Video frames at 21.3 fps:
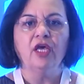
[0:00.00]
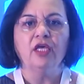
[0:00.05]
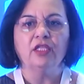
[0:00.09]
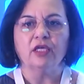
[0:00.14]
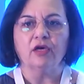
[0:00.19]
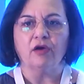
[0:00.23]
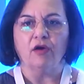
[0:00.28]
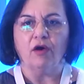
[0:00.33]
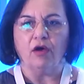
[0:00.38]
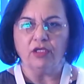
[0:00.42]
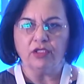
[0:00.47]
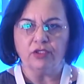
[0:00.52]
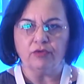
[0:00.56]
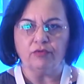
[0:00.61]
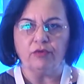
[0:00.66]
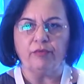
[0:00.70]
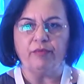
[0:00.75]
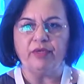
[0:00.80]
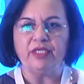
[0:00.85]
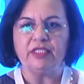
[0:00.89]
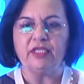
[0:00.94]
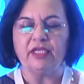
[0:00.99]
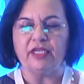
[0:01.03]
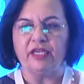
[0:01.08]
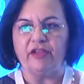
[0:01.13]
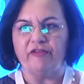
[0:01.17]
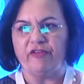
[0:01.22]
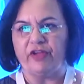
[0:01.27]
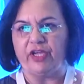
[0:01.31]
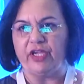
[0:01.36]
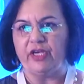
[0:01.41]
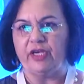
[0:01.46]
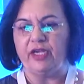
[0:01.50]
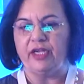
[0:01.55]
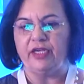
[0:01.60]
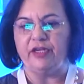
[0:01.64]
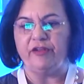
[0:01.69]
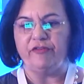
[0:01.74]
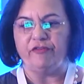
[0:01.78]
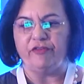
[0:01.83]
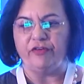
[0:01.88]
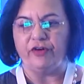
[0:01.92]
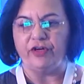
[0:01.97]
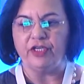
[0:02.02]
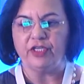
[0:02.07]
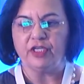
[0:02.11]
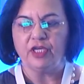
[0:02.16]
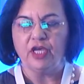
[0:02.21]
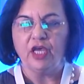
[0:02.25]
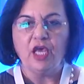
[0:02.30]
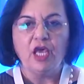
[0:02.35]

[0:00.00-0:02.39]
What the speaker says: the cost would be significantly different.